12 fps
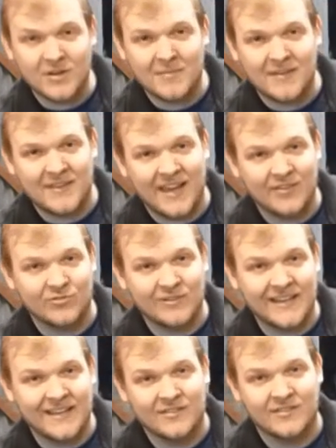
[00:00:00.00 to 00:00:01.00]
going to make the extra
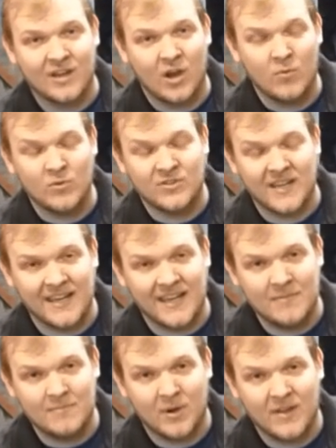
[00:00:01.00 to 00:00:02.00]
links that I was sent
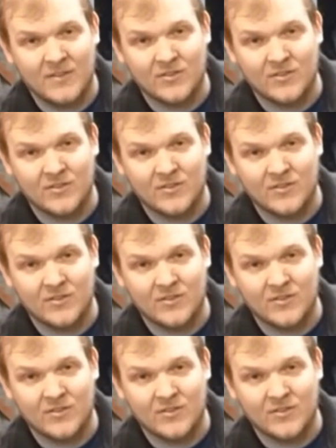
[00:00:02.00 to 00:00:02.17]
in by the